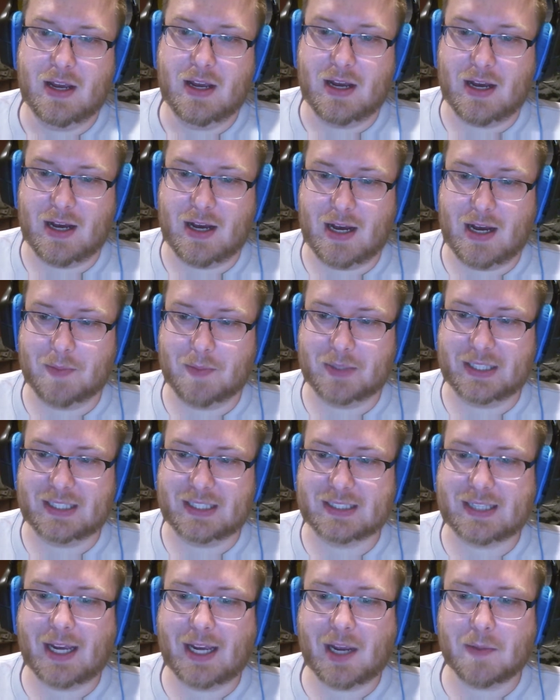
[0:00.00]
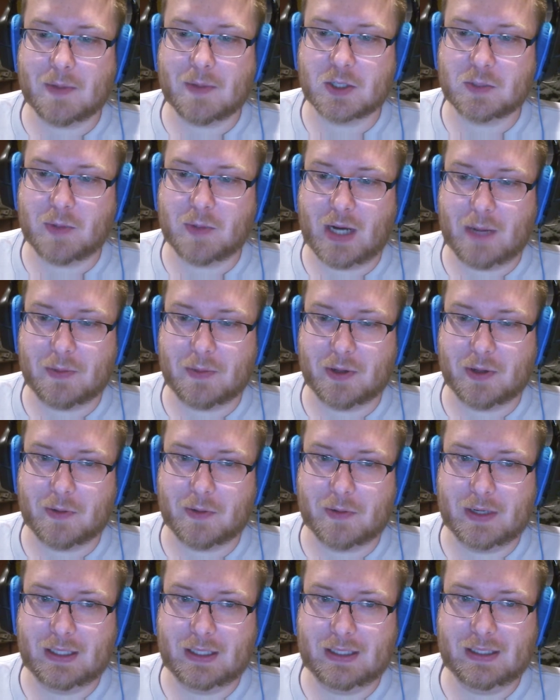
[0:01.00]
But the second most popular
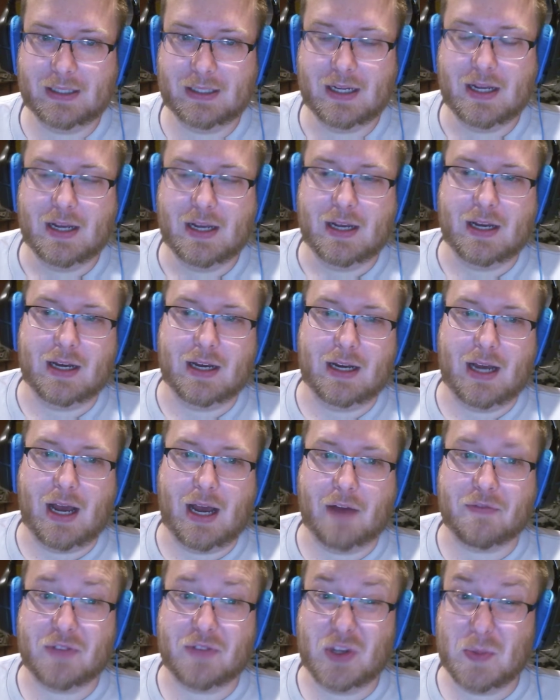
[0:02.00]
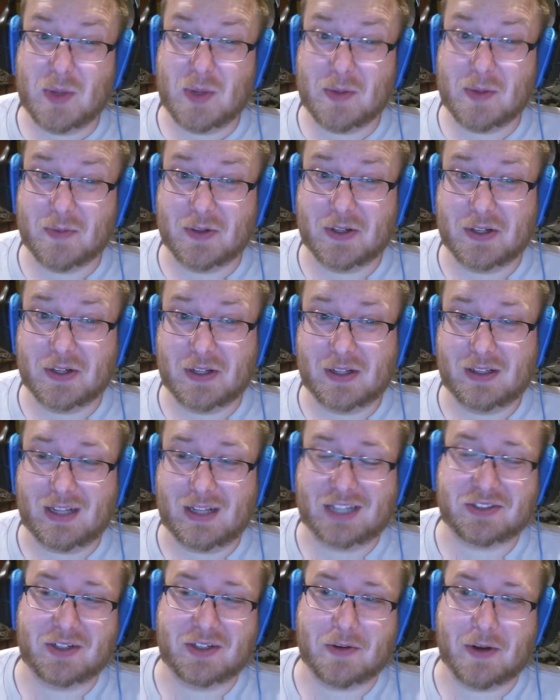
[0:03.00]
one, a few people,
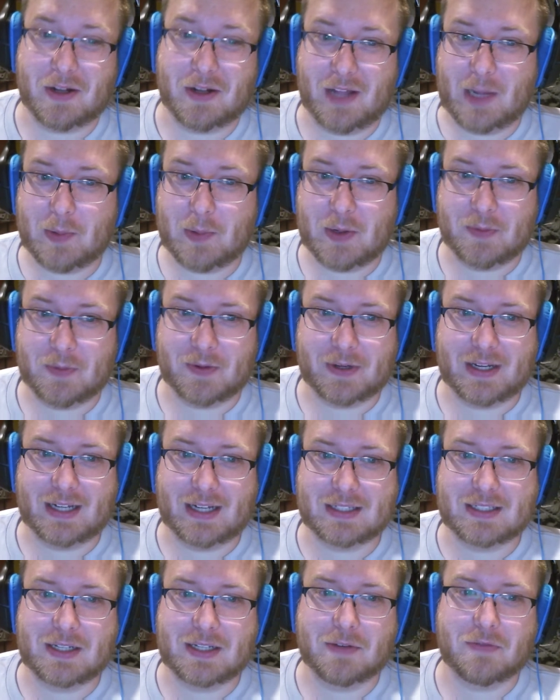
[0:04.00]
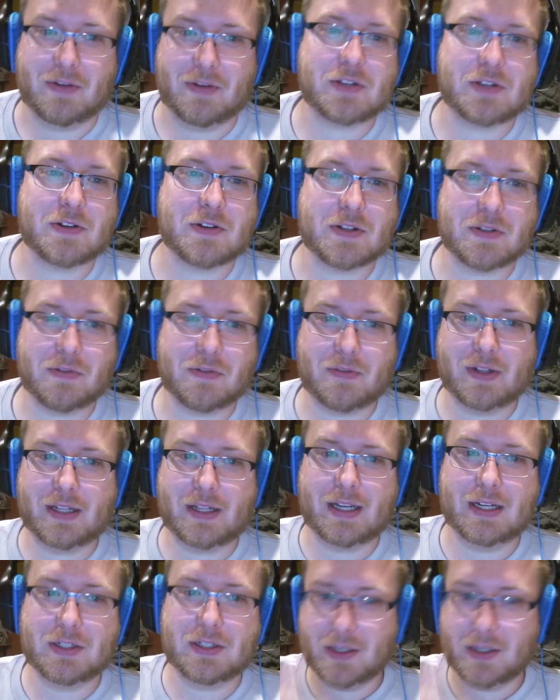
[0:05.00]
actually quite a lot of people, guessed the Avengers
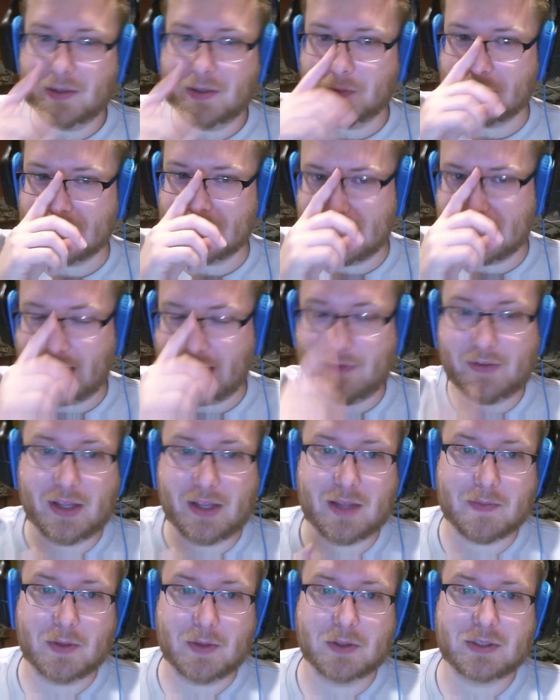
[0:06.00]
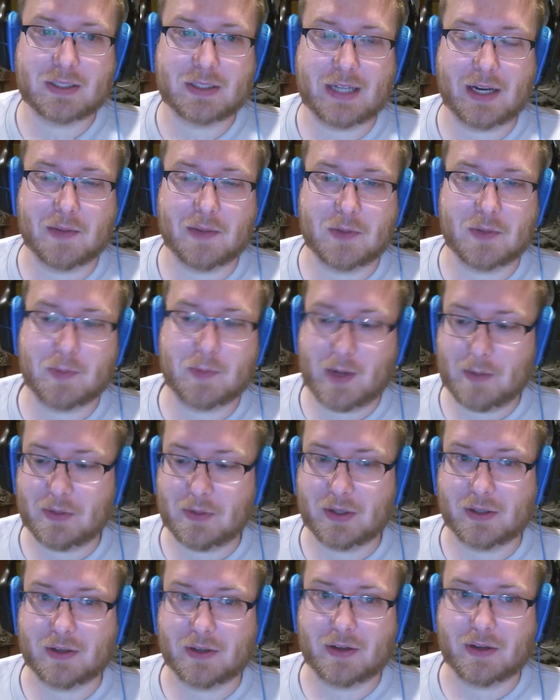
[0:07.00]
affiliation, which is definitely the second most
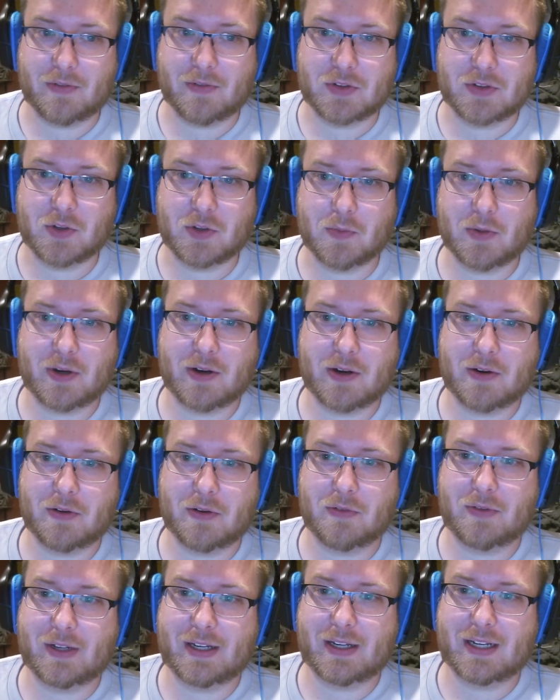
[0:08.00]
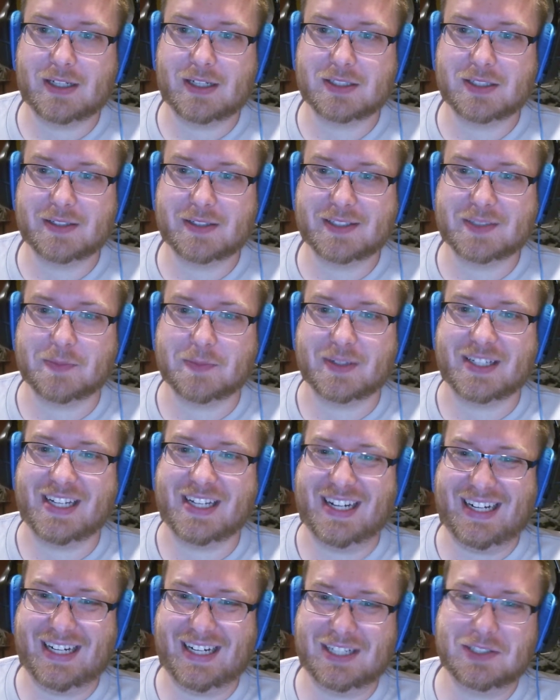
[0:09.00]
popular of the superhero affiliations. But the
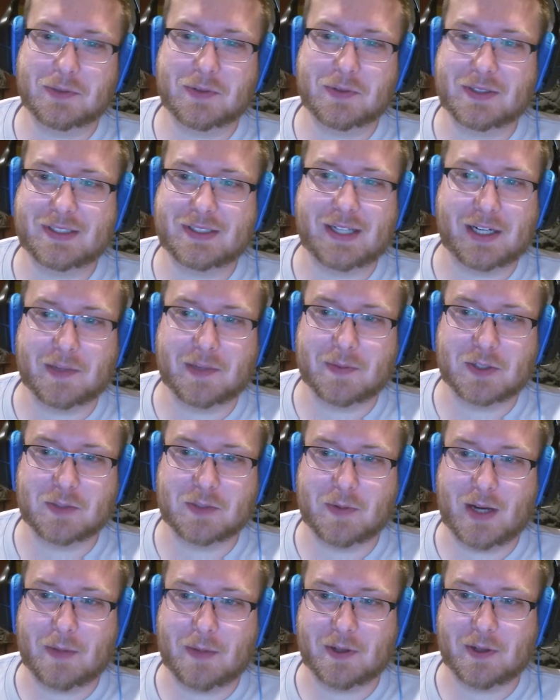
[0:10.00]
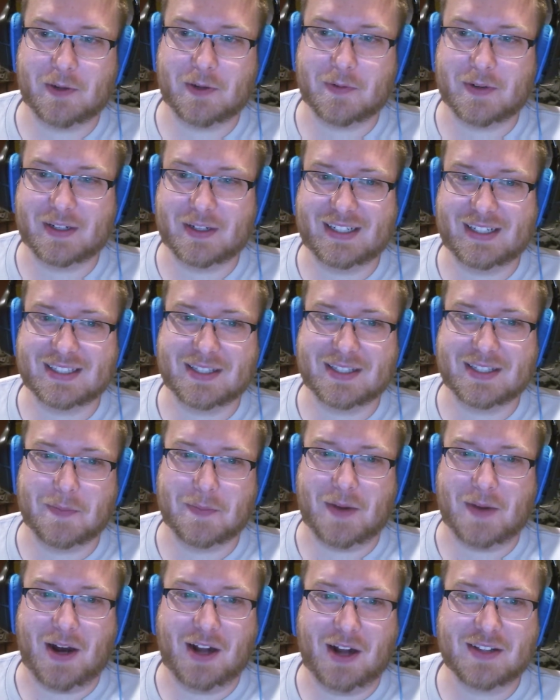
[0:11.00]
actual second most popular one is the
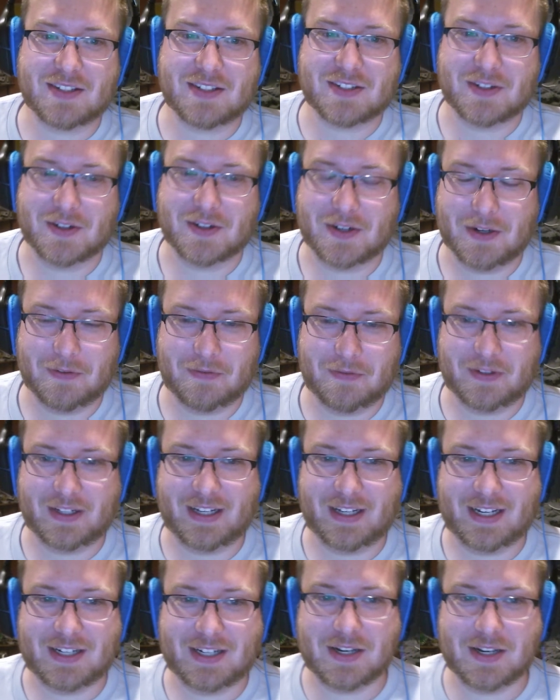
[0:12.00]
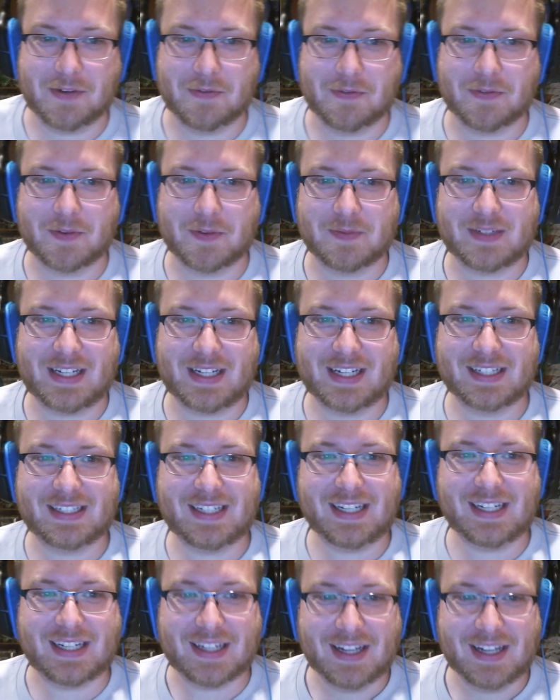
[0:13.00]
monster affiliation from
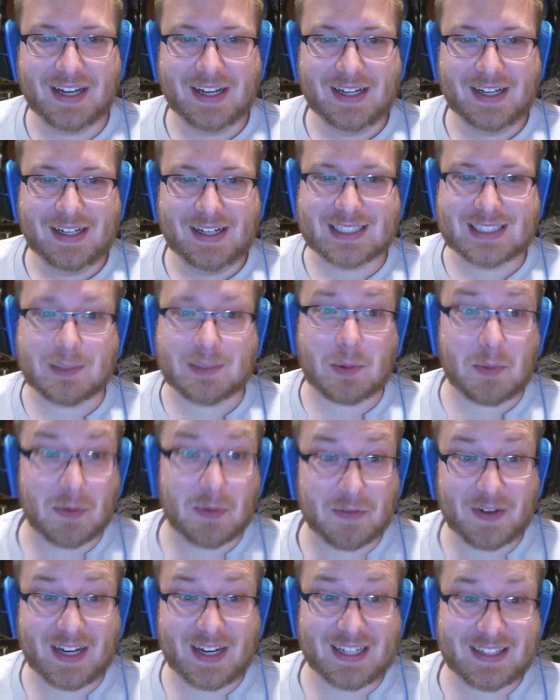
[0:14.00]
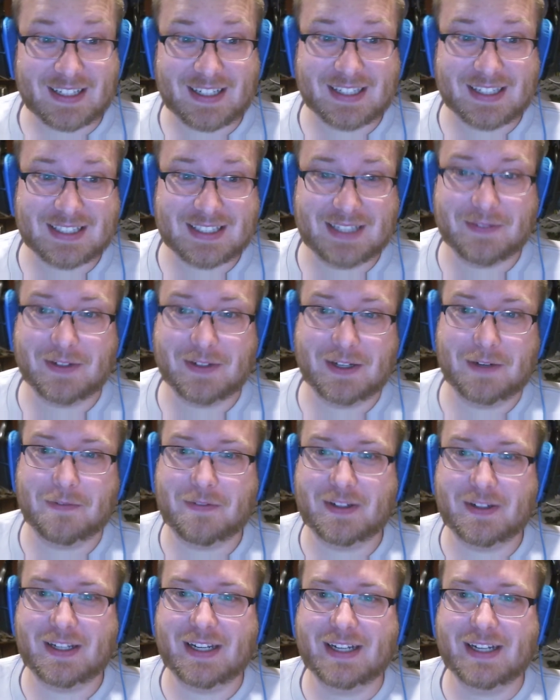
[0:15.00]
D&D. So people forget that that's even an
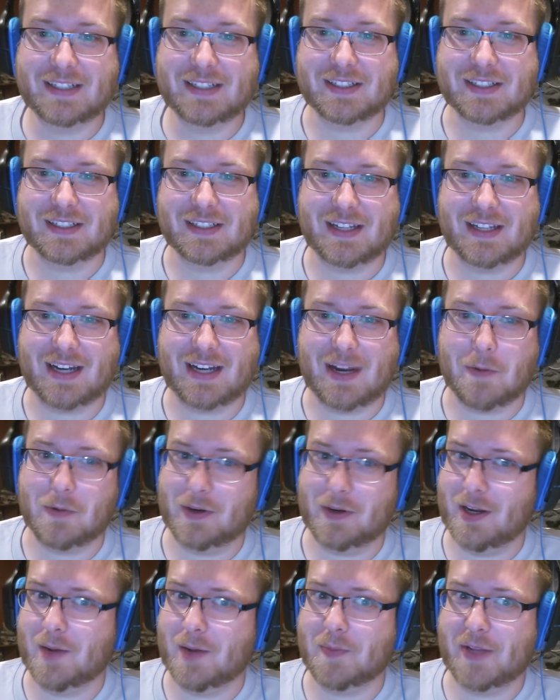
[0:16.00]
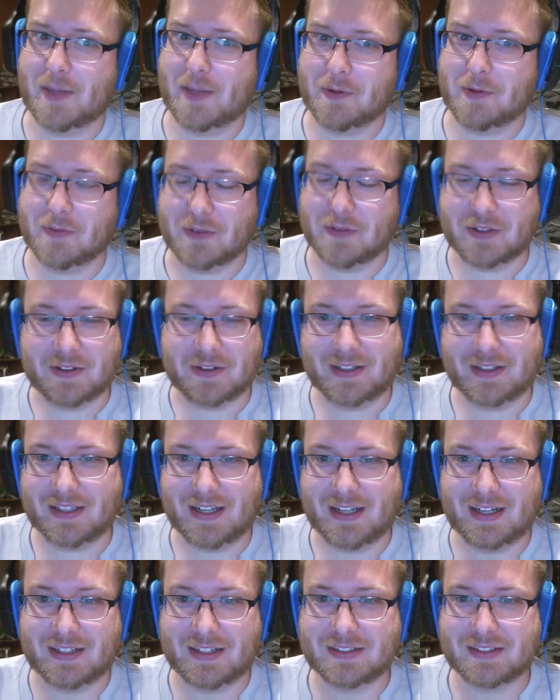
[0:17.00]
affiliation, and I would not blame you for doing
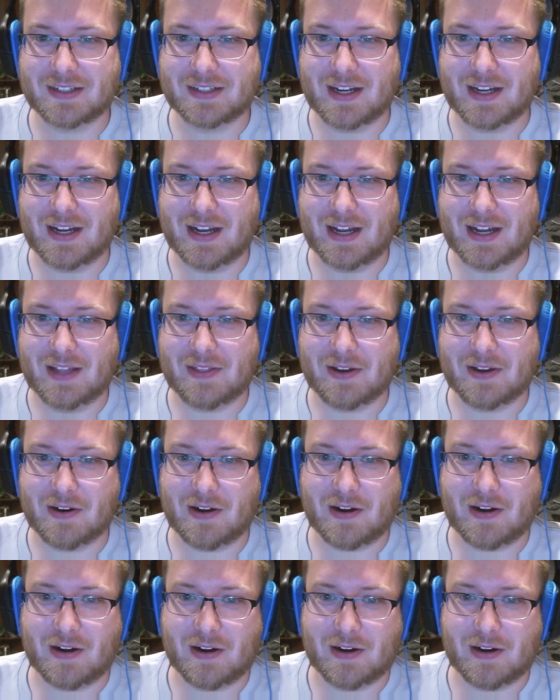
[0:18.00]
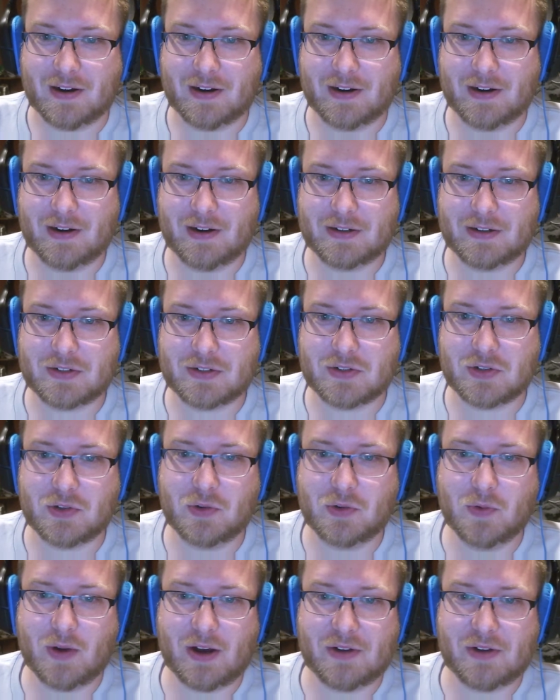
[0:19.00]
that. There are
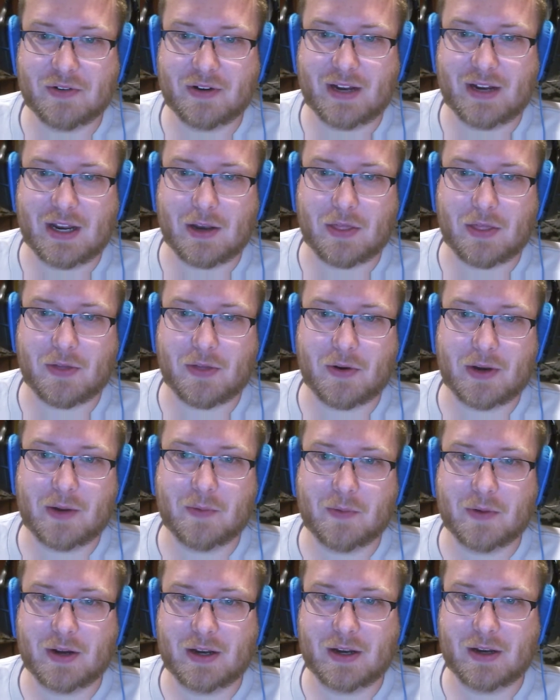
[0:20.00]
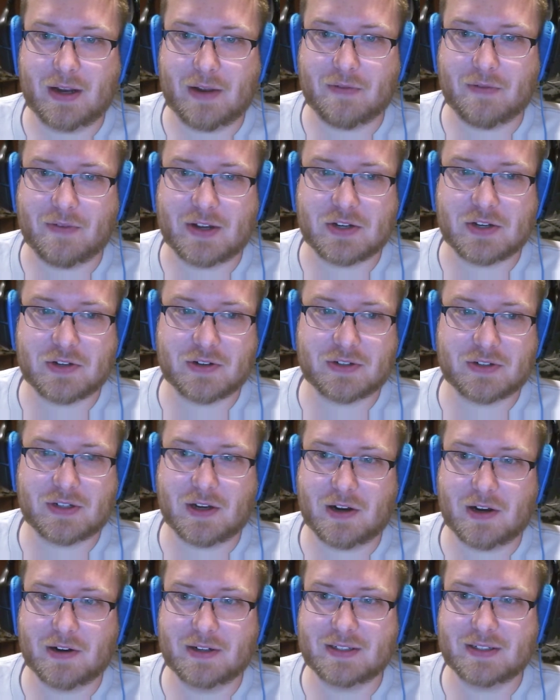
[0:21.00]
231 Avengers
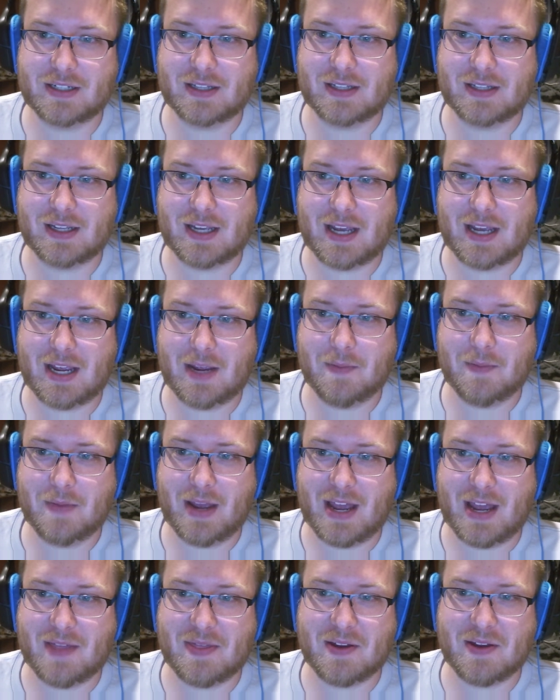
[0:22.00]
cards in the game, and there